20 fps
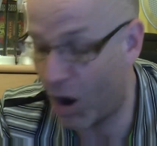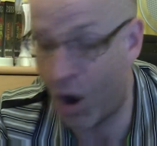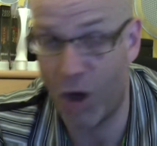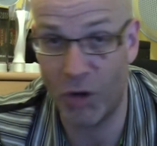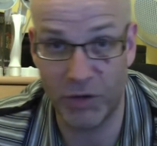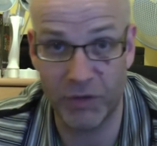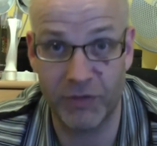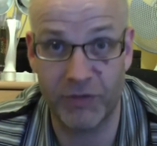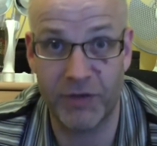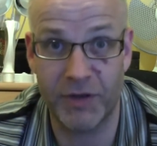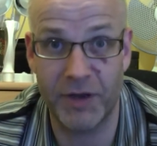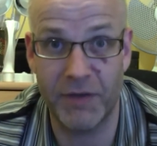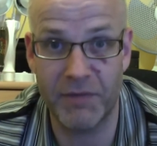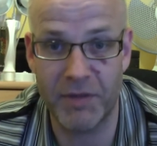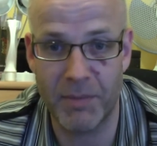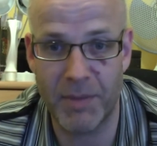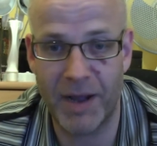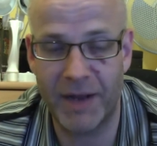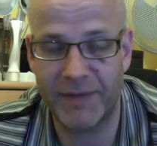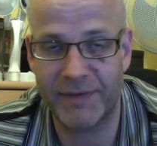honesty of
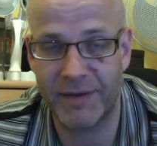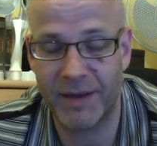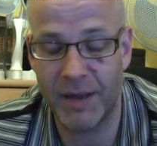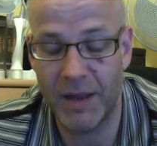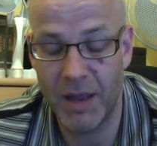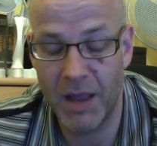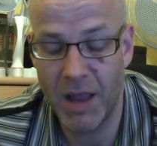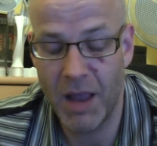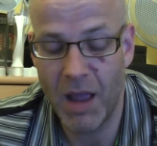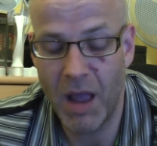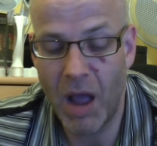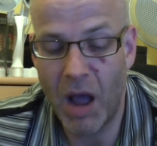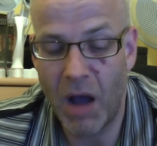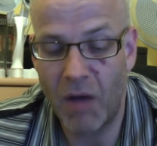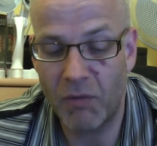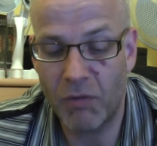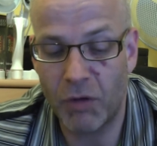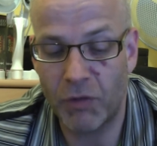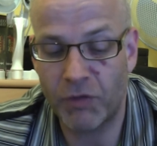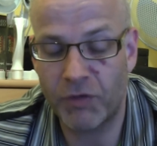the matter.
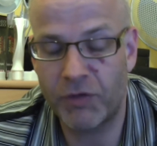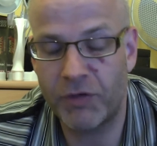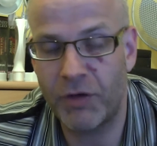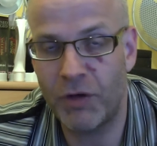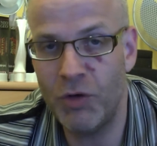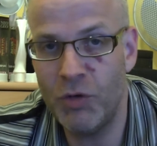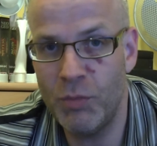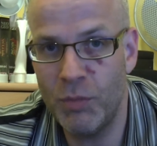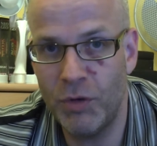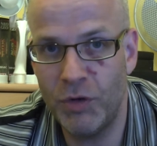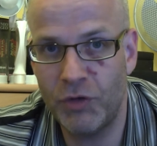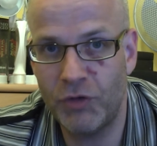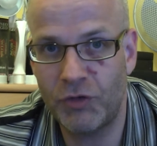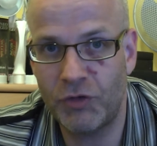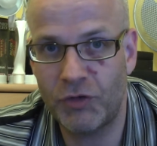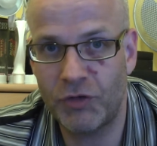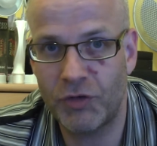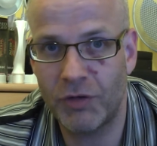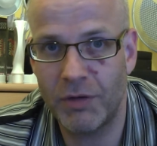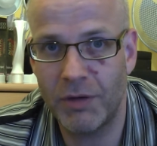I've got so
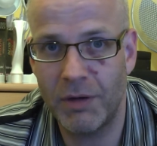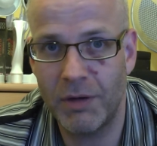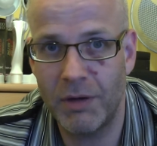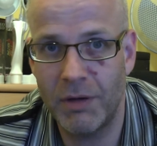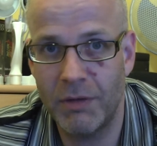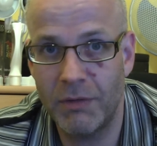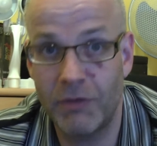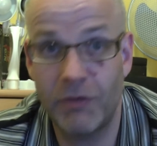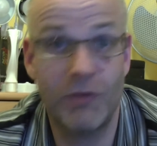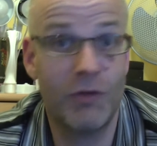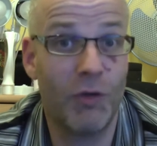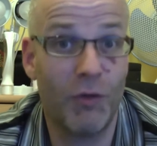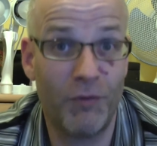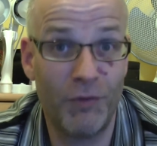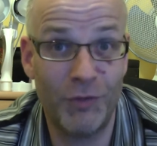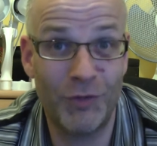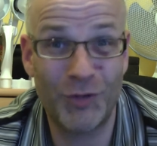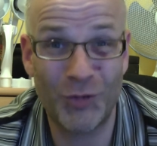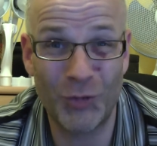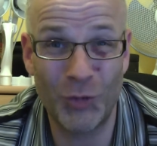much
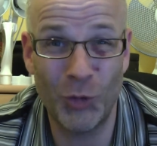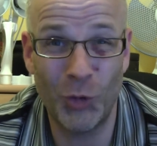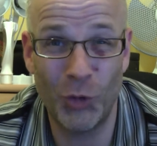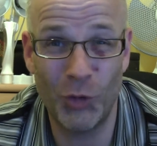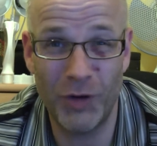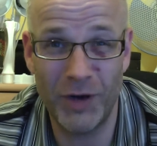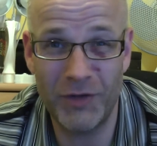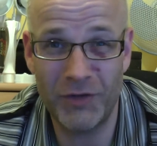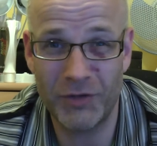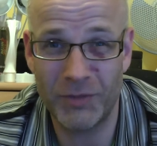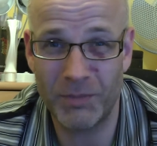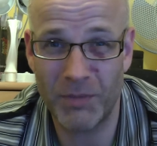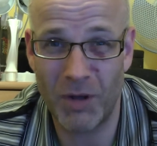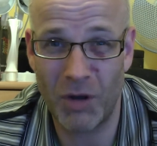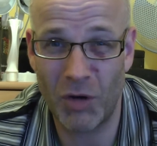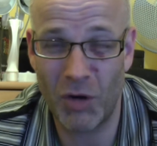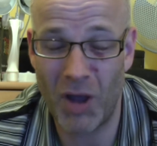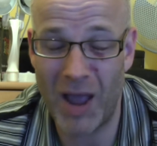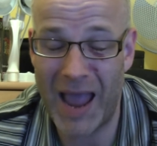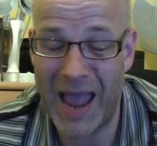stuff in storage.
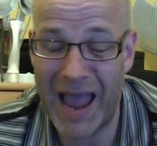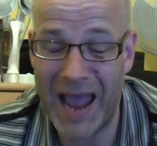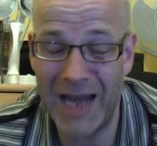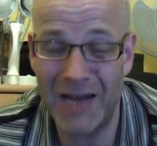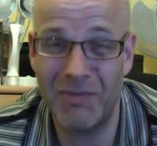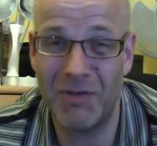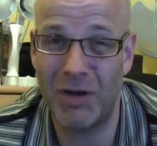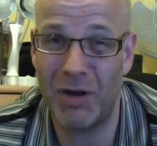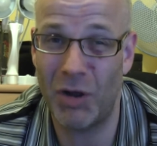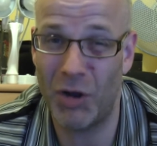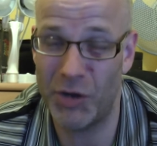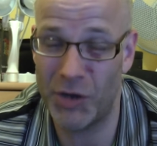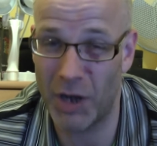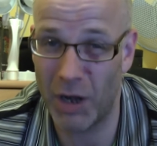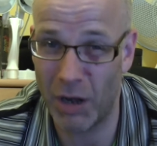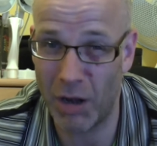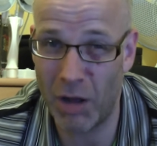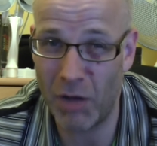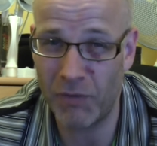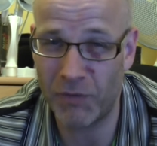I've got a hell of a lot in the
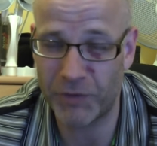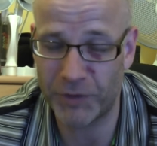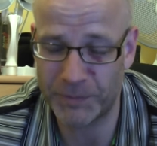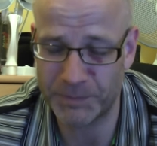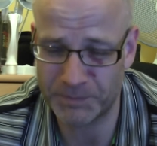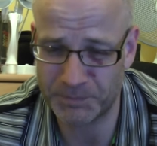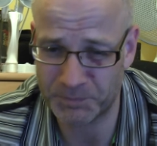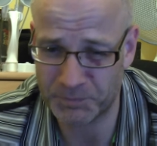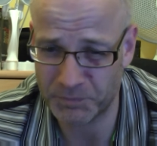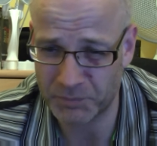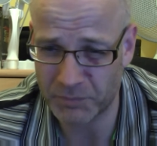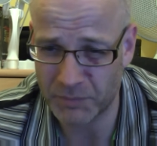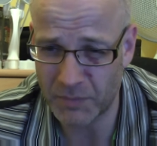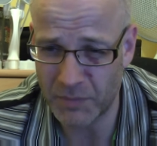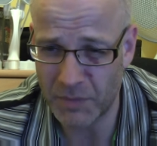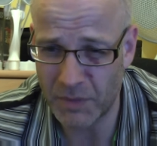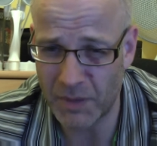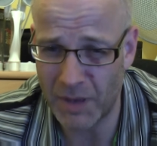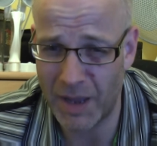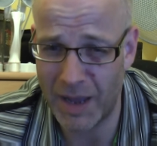loft.
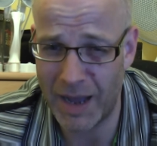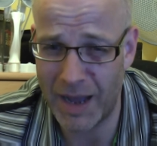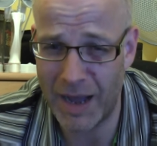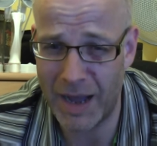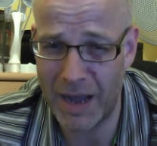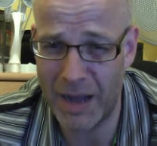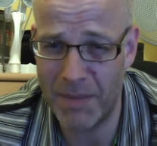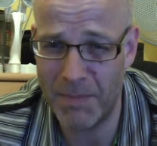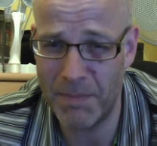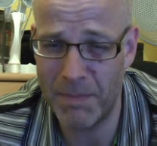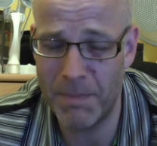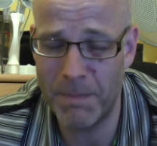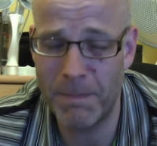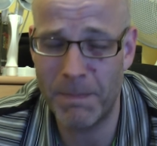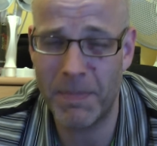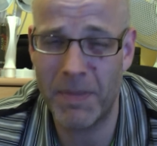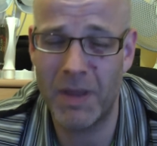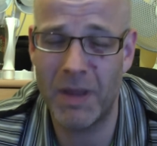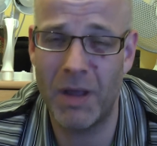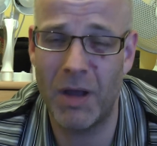
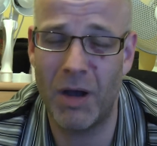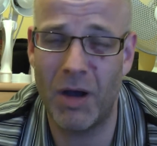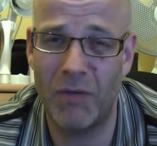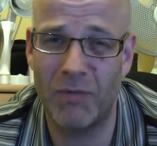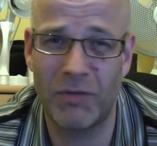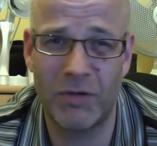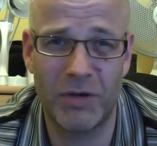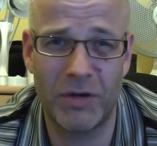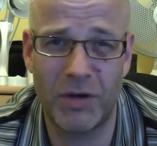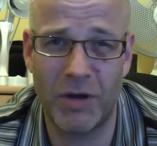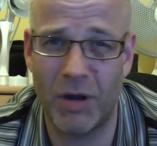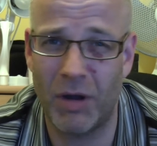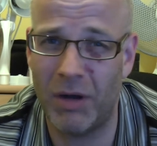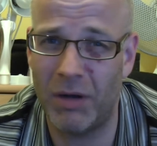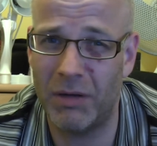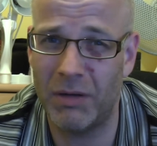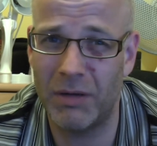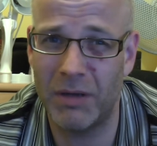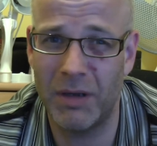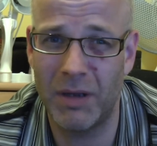I've got